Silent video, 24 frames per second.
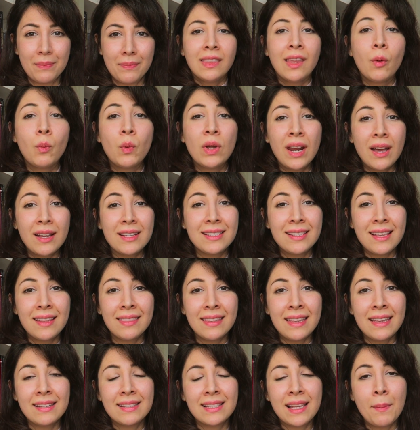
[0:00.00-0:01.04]
Now, when I sat
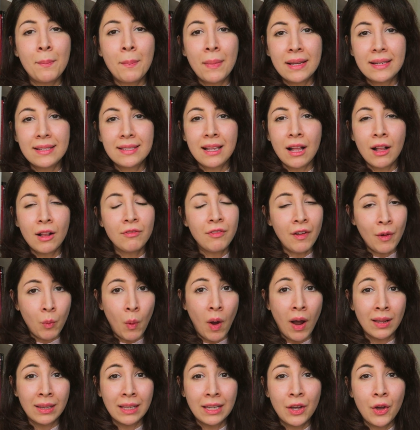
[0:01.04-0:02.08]
the exam myself a
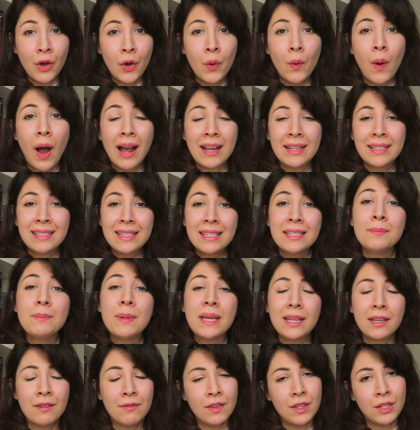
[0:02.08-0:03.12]
while ago, I did
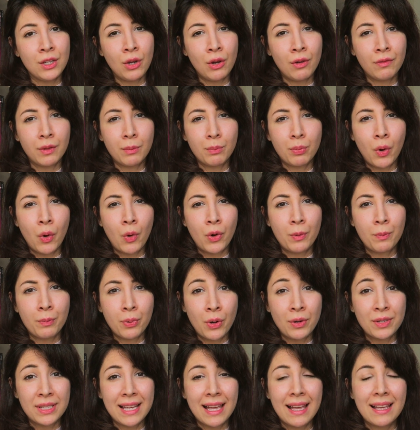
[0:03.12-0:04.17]
make a video of the
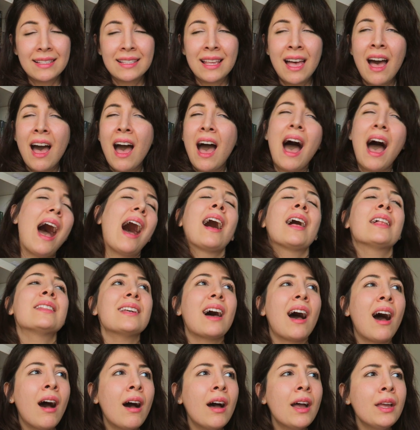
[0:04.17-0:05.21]
process, and
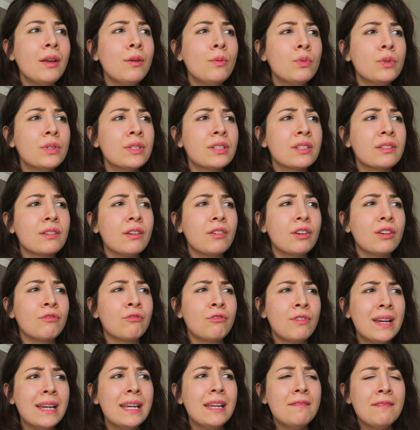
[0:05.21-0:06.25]
I was
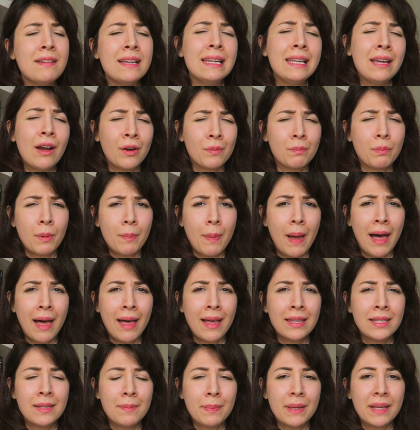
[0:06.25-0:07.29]
really, really
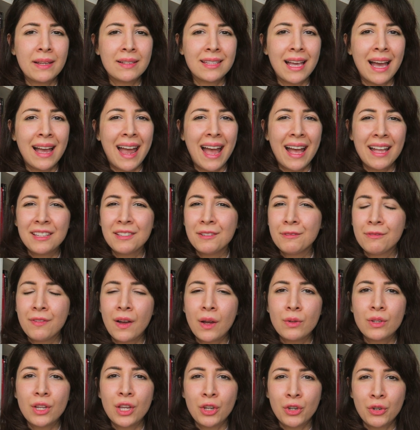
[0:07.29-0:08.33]
unprepared because I hadn't
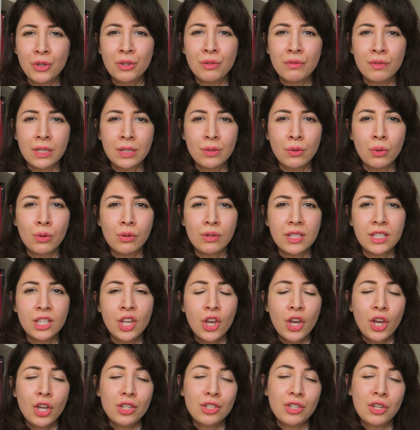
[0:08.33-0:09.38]
found a good resource
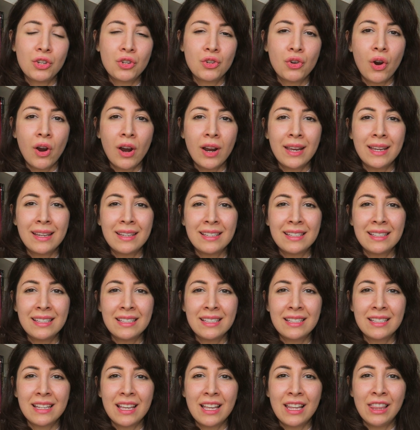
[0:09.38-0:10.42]
to try
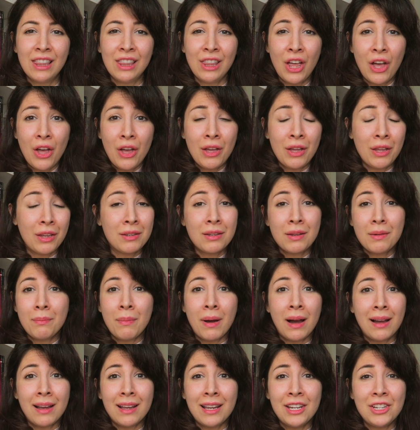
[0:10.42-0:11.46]
and learn
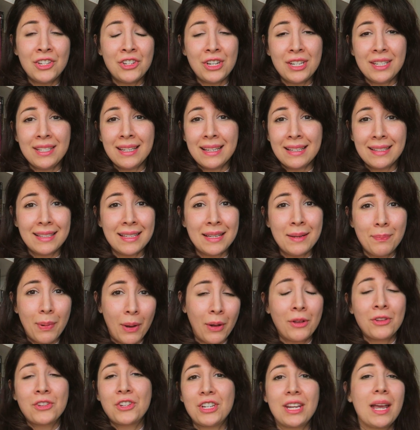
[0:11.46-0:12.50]
my GCSE
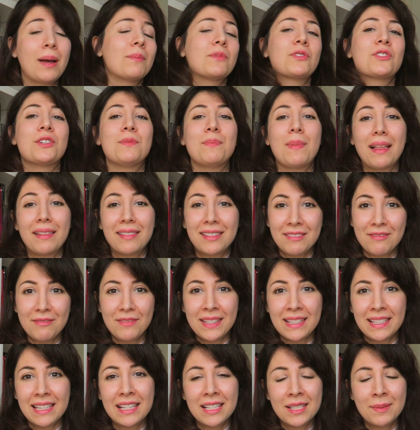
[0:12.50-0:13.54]
biology, chemistry, maths and
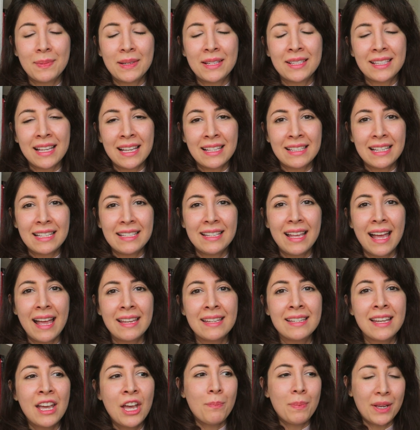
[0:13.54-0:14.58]
physics, because as I
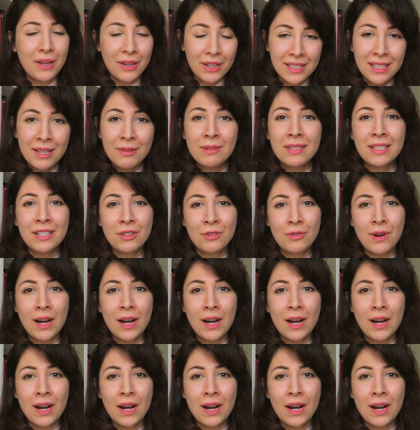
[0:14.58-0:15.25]
said, because I was a